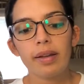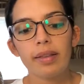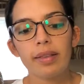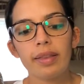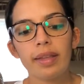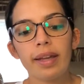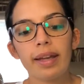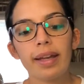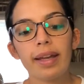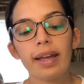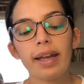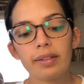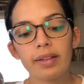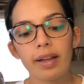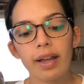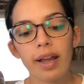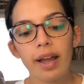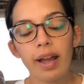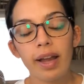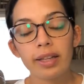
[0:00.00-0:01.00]
the
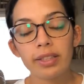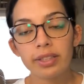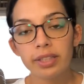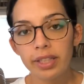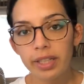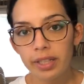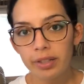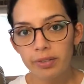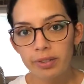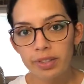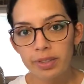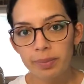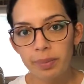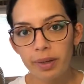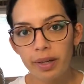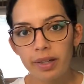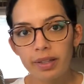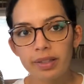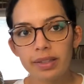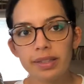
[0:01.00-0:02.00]
IgE
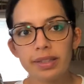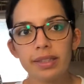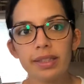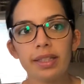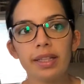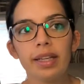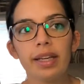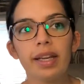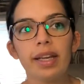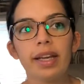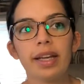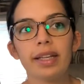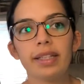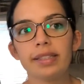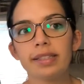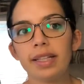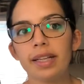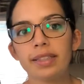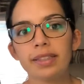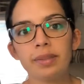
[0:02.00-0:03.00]
response
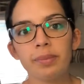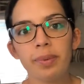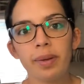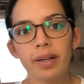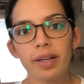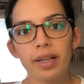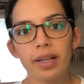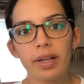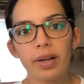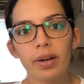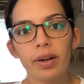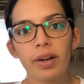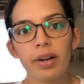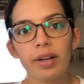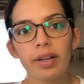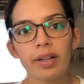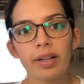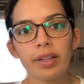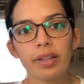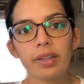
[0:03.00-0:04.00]
is not dependent
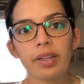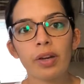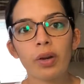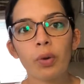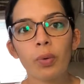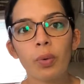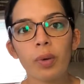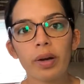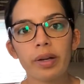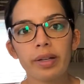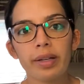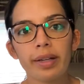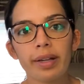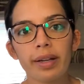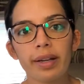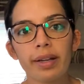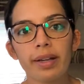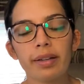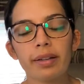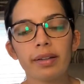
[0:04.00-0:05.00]
on the
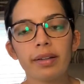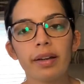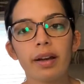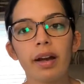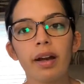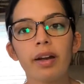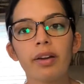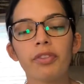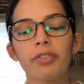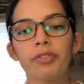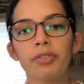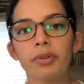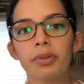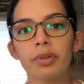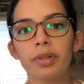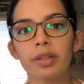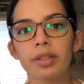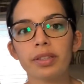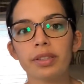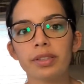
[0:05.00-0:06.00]
quantity of
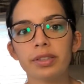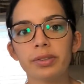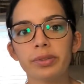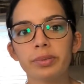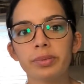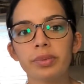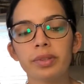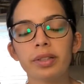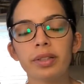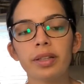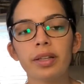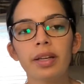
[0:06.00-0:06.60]
food consumed,